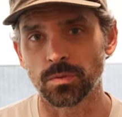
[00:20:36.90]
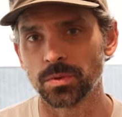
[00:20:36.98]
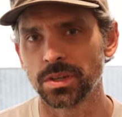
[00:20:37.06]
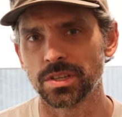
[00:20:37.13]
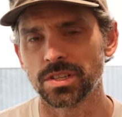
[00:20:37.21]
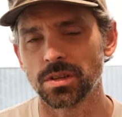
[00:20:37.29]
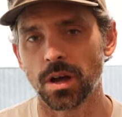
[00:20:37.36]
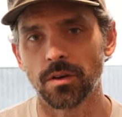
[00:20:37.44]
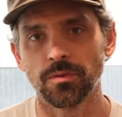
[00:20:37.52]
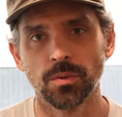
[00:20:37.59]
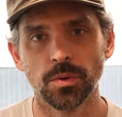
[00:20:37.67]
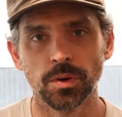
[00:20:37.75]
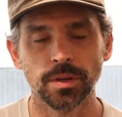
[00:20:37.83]
really
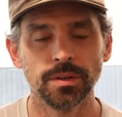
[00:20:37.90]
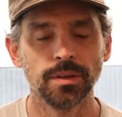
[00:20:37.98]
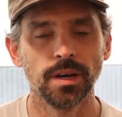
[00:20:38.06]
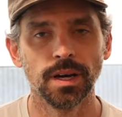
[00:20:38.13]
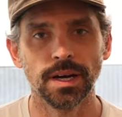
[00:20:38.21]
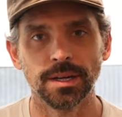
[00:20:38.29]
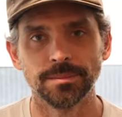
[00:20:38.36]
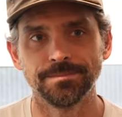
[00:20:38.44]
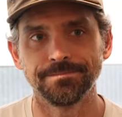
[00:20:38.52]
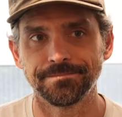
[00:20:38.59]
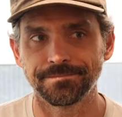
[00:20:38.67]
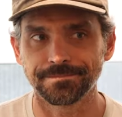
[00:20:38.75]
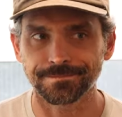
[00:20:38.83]
soft wood.
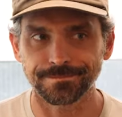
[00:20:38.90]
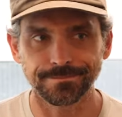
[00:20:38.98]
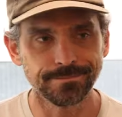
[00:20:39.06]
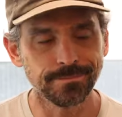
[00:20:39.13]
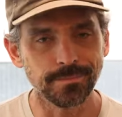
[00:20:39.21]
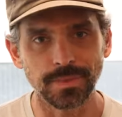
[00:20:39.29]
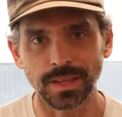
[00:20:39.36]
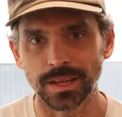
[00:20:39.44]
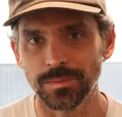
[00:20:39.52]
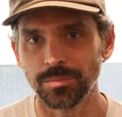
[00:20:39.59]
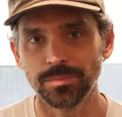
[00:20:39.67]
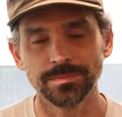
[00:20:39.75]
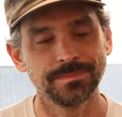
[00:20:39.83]
Um,
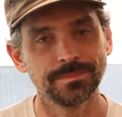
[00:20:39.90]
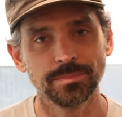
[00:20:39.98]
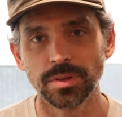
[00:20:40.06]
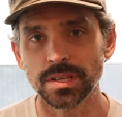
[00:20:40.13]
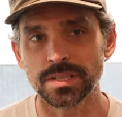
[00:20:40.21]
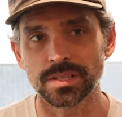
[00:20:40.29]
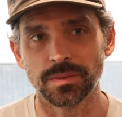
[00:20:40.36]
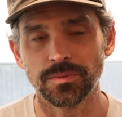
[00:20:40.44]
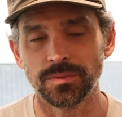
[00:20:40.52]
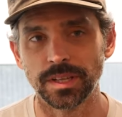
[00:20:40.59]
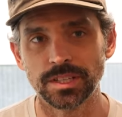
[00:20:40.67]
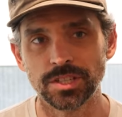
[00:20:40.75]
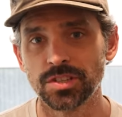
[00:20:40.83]
plus, the
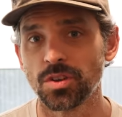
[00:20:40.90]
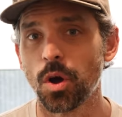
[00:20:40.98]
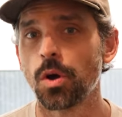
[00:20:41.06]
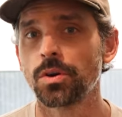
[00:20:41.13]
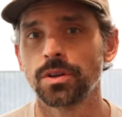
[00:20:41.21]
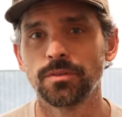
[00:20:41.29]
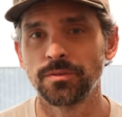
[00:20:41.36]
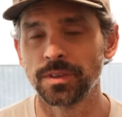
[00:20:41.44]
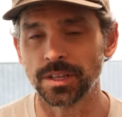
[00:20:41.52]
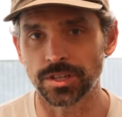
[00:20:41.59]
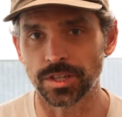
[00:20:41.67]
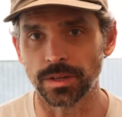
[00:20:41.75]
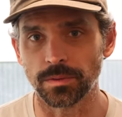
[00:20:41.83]
it's just hard to
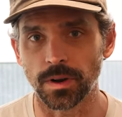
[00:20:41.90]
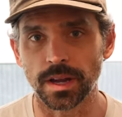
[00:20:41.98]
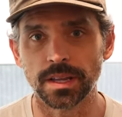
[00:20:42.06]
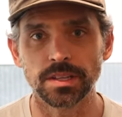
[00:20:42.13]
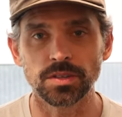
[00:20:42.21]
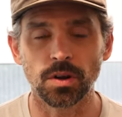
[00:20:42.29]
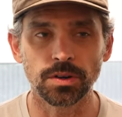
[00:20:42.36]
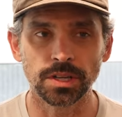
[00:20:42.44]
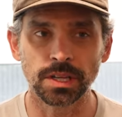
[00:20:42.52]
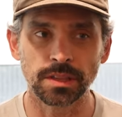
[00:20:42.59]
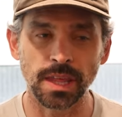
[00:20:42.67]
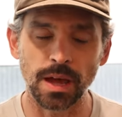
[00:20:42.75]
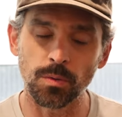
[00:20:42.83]
finish it, right? It's hard to
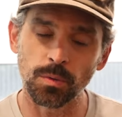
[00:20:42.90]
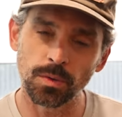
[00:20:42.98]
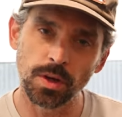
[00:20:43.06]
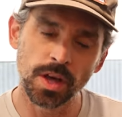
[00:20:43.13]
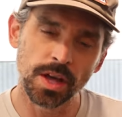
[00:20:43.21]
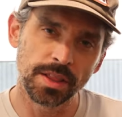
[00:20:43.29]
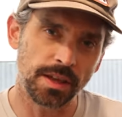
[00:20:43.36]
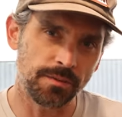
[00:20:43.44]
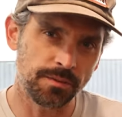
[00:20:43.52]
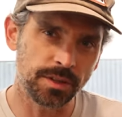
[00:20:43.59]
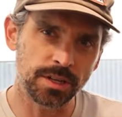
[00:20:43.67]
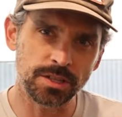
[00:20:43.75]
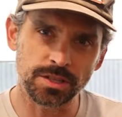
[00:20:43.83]
get that that
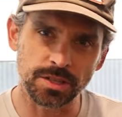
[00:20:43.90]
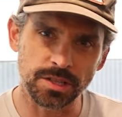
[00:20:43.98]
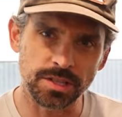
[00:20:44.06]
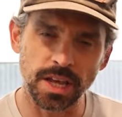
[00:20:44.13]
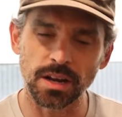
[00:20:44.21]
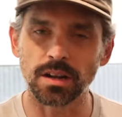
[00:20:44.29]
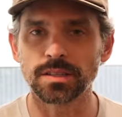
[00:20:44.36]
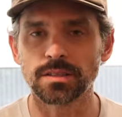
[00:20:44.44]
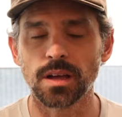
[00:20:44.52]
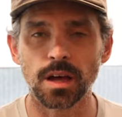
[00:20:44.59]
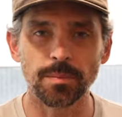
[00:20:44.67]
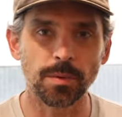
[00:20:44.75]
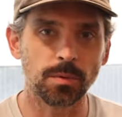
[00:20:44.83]
finish to set on
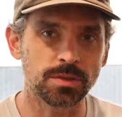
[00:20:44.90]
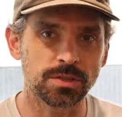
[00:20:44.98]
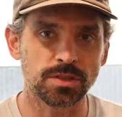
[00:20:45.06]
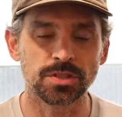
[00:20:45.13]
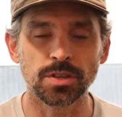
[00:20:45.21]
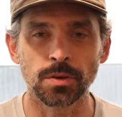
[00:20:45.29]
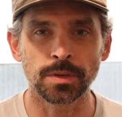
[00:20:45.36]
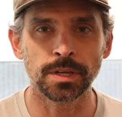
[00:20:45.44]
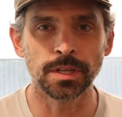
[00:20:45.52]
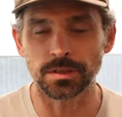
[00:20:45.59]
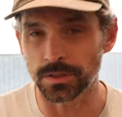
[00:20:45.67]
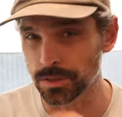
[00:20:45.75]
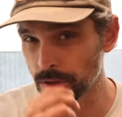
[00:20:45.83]
top. It wants to soak
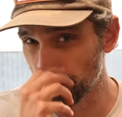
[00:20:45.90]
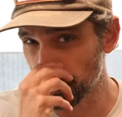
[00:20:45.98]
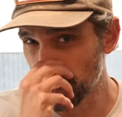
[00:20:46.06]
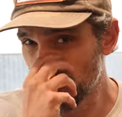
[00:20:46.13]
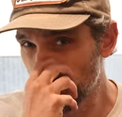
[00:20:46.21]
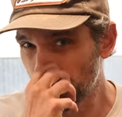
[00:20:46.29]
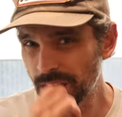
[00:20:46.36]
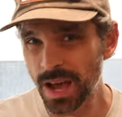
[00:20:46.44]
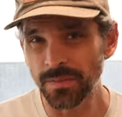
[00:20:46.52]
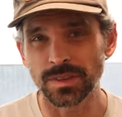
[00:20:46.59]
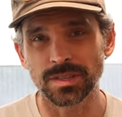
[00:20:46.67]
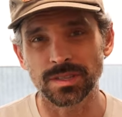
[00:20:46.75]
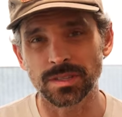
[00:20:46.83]
in, so we
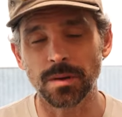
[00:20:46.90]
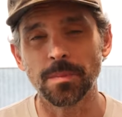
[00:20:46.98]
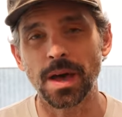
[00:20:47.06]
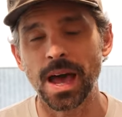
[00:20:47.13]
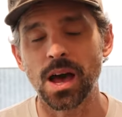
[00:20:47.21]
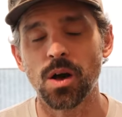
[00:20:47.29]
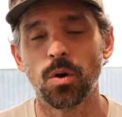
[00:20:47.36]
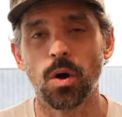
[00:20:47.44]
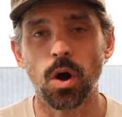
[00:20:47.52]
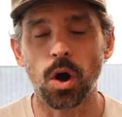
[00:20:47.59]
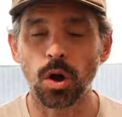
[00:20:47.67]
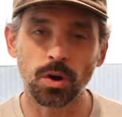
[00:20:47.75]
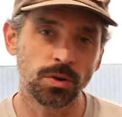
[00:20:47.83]
have to somehow
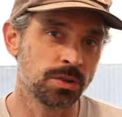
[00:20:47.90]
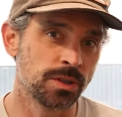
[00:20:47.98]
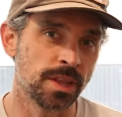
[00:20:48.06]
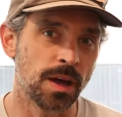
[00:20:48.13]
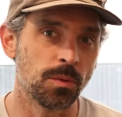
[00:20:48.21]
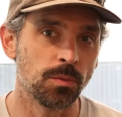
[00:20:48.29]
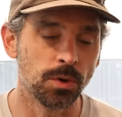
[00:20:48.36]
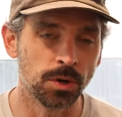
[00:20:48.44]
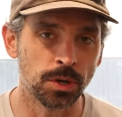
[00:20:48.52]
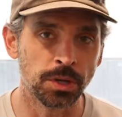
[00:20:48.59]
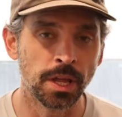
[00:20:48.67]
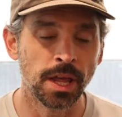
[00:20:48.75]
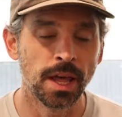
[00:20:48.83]
harden that
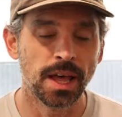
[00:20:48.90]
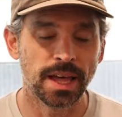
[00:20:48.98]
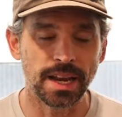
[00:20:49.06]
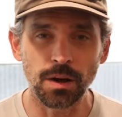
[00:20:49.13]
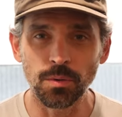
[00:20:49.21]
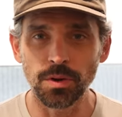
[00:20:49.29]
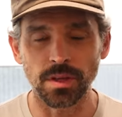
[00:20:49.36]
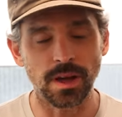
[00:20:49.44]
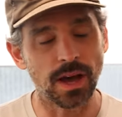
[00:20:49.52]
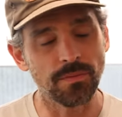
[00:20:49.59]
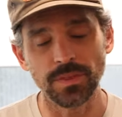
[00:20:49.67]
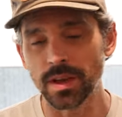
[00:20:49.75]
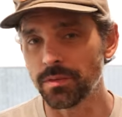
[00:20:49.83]
wood and I went.
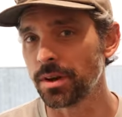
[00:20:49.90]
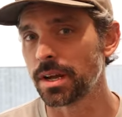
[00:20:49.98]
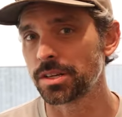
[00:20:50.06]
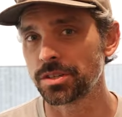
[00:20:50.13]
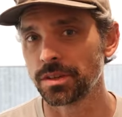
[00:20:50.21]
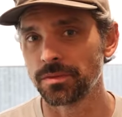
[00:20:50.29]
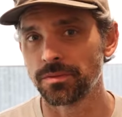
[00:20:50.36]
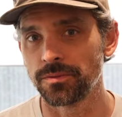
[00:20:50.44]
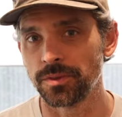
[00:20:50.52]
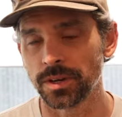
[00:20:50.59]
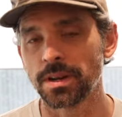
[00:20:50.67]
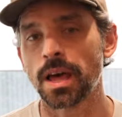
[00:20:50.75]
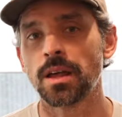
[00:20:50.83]
I've never actually
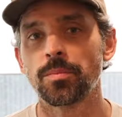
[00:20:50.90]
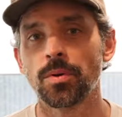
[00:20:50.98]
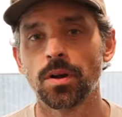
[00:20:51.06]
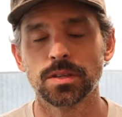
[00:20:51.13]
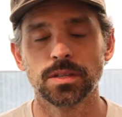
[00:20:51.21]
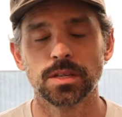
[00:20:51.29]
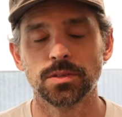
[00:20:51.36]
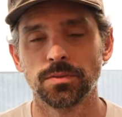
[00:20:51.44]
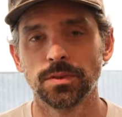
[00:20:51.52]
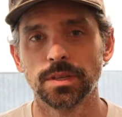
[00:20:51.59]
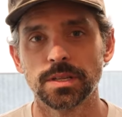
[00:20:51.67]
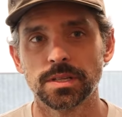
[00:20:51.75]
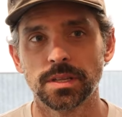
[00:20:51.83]
figured out a process for
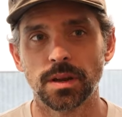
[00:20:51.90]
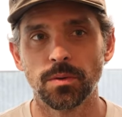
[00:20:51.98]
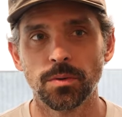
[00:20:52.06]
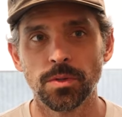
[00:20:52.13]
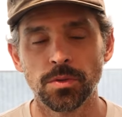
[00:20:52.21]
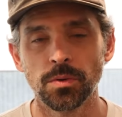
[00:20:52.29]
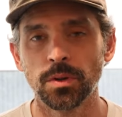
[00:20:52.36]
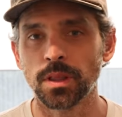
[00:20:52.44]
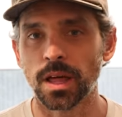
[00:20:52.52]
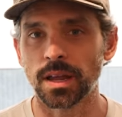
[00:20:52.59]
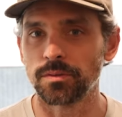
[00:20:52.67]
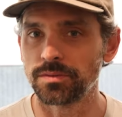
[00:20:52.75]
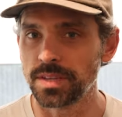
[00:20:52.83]
this, and I went through a
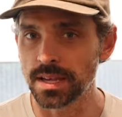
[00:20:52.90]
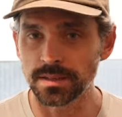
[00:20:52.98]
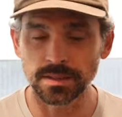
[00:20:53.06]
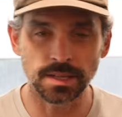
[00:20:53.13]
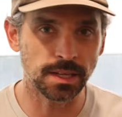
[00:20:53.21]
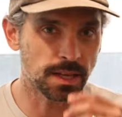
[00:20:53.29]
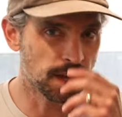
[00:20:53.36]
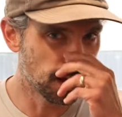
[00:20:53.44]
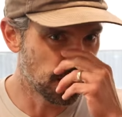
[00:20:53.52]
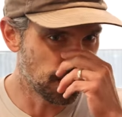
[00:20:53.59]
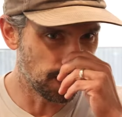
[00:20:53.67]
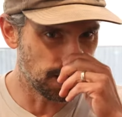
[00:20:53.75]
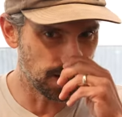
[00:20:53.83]
lot of testing
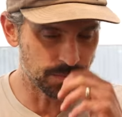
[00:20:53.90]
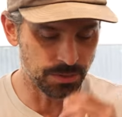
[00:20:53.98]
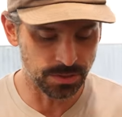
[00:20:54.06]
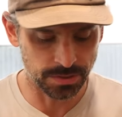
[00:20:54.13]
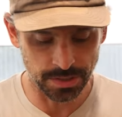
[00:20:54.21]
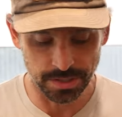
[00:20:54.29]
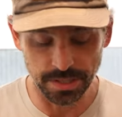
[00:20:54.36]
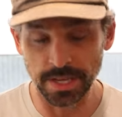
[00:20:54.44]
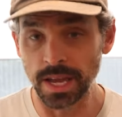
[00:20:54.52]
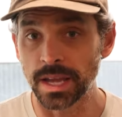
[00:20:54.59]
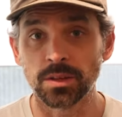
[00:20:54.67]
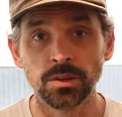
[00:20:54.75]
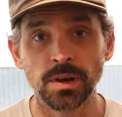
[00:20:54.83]
um, using
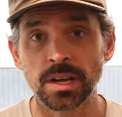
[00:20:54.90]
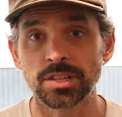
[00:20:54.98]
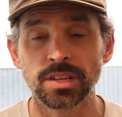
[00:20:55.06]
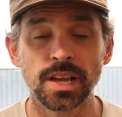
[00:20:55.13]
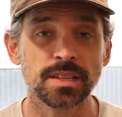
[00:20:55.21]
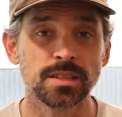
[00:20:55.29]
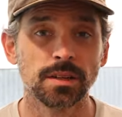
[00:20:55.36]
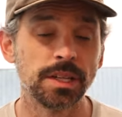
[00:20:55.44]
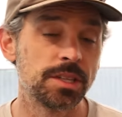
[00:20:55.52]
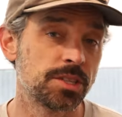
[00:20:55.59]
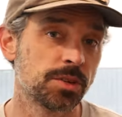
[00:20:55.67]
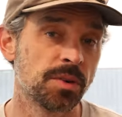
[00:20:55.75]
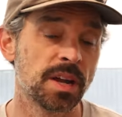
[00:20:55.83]
CA glue. I actually asked on
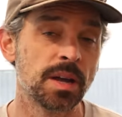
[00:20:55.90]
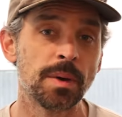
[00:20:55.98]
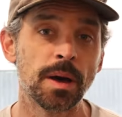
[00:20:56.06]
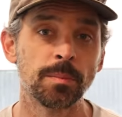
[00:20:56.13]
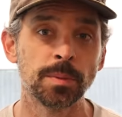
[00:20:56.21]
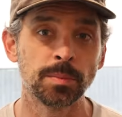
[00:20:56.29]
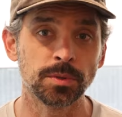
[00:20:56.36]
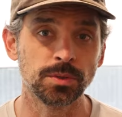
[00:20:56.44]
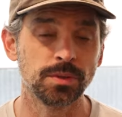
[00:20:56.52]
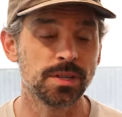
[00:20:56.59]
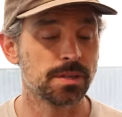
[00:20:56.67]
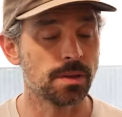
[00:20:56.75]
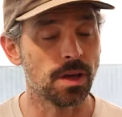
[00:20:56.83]
Instagram how people do
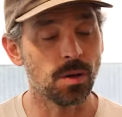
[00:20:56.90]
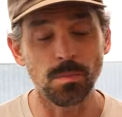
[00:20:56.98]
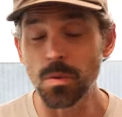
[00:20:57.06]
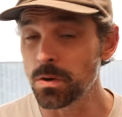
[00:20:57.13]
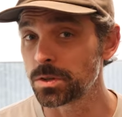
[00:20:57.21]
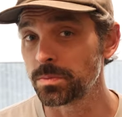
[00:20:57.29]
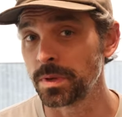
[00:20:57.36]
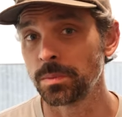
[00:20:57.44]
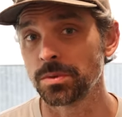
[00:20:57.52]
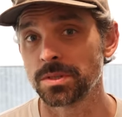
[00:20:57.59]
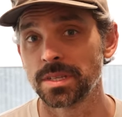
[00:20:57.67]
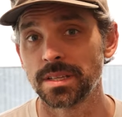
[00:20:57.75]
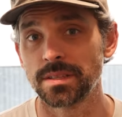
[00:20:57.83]
this. Most
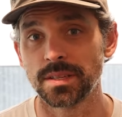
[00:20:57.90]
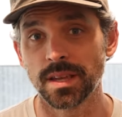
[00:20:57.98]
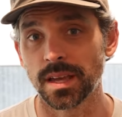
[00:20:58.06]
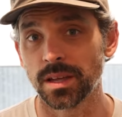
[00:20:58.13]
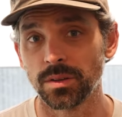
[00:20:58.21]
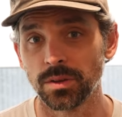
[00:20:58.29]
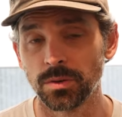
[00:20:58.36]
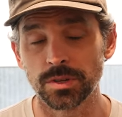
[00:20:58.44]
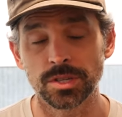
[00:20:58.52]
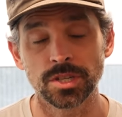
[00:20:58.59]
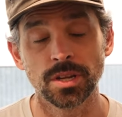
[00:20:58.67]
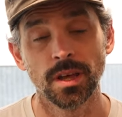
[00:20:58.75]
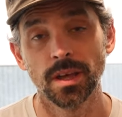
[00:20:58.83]
people said CA glue,
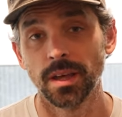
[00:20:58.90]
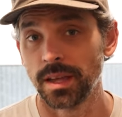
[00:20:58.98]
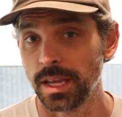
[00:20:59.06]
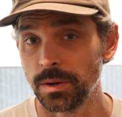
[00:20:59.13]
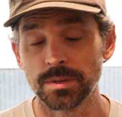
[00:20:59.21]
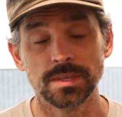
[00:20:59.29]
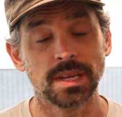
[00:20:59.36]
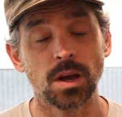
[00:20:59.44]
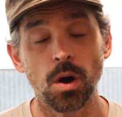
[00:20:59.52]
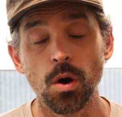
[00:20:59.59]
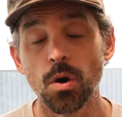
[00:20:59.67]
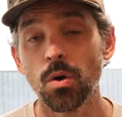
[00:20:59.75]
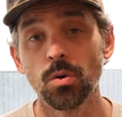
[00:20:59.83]
which it would take
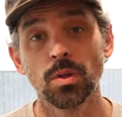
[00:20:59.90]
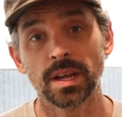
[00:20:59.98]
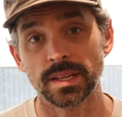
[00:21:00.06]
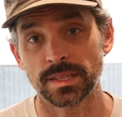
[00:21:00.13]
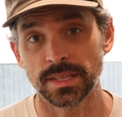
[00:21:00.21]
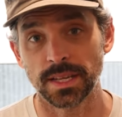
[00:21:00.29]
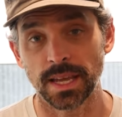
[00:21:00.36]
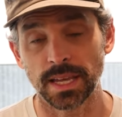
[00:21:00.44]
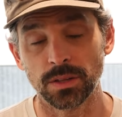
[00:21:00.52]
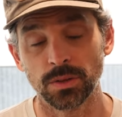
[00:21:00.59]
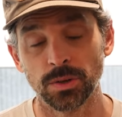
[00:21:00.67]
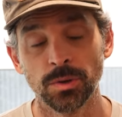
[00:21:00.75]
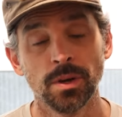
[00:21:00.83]
a whole lot of CA
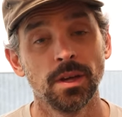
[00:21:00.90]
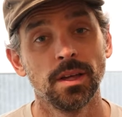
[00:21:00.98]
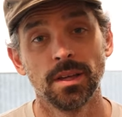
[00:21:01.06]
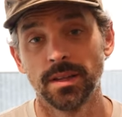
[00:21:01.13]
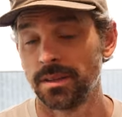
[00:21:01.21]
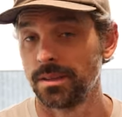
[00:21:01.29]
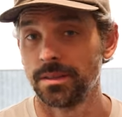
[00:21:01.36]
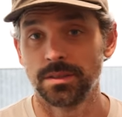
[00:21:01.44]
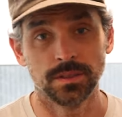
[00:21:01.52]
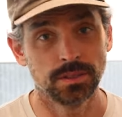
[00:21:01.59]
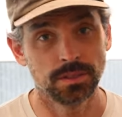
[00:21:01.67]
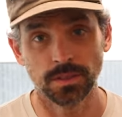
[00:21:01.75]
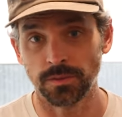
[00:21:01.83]
glue
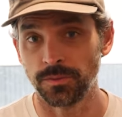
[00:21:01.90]
to